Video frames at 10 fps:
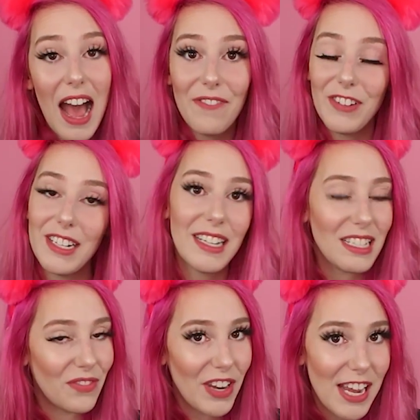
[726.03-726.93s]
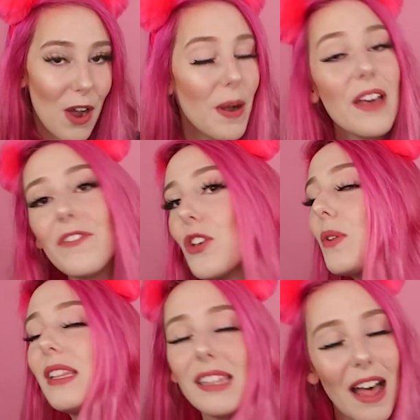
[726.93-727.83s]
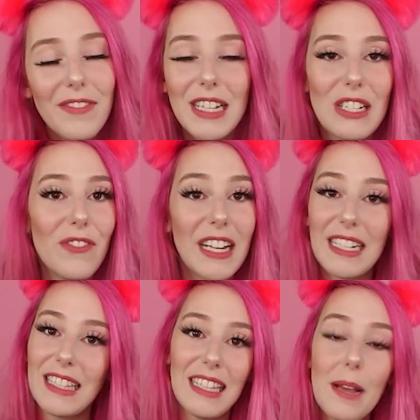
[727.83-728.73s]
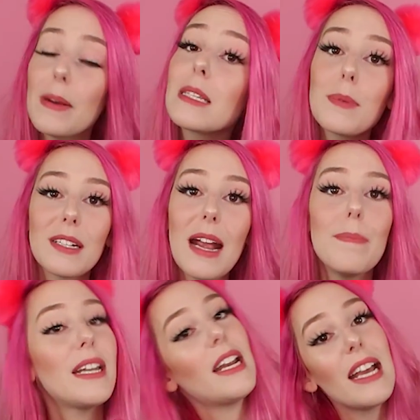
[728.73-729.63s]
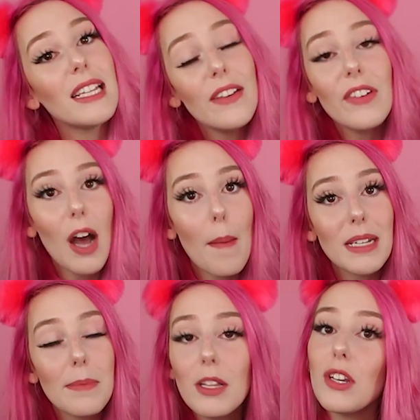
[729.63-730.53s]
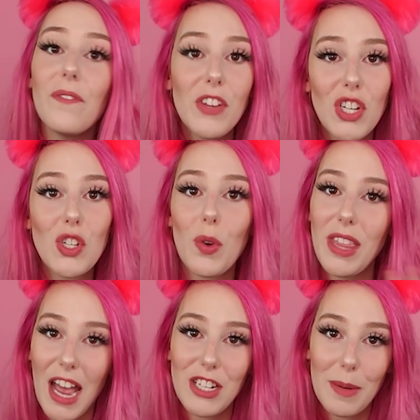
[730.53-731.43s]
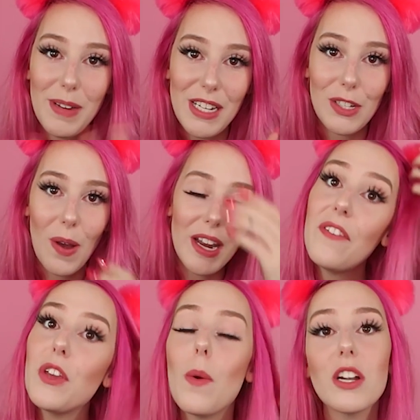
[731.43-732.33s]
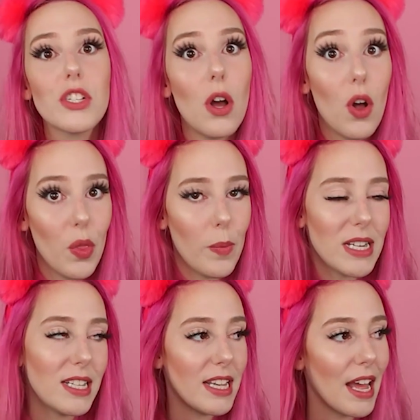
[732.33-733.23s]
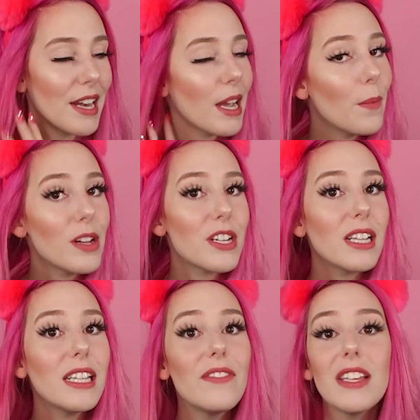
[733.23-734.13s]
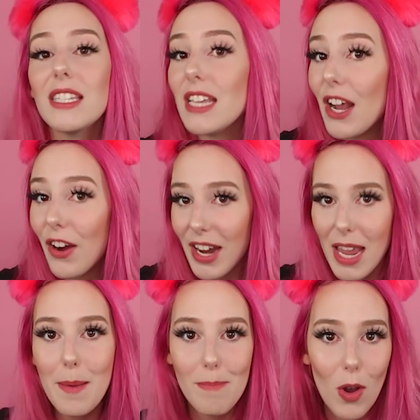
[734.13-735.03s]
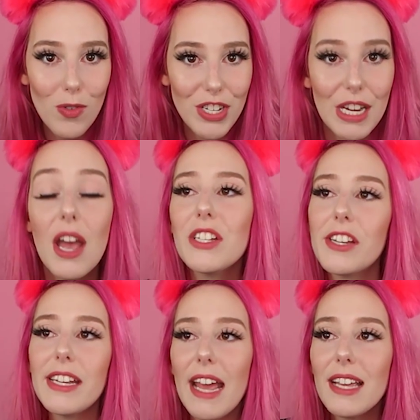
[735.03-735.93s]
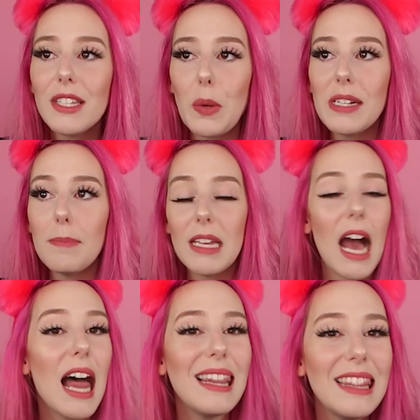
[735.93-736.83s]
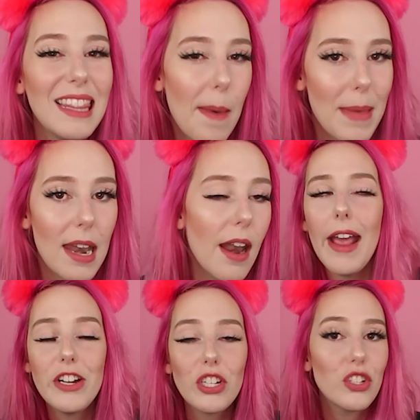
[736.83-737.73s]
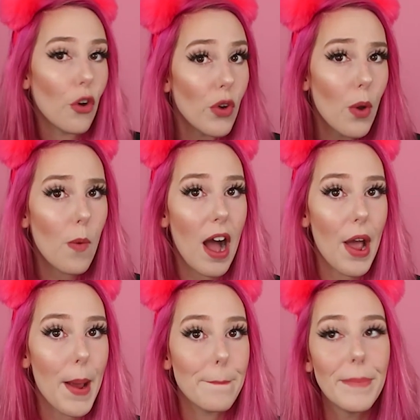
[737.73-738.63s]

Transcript: have for today's video. If you loved it, don't forget to hit the like button, subscribe button, and leave a comment down below to officially join the hashtag Peachy Squad if you watched all the way to the end, I want you to leave the secret emoji, which today is going to be a lemon. I just don't know why,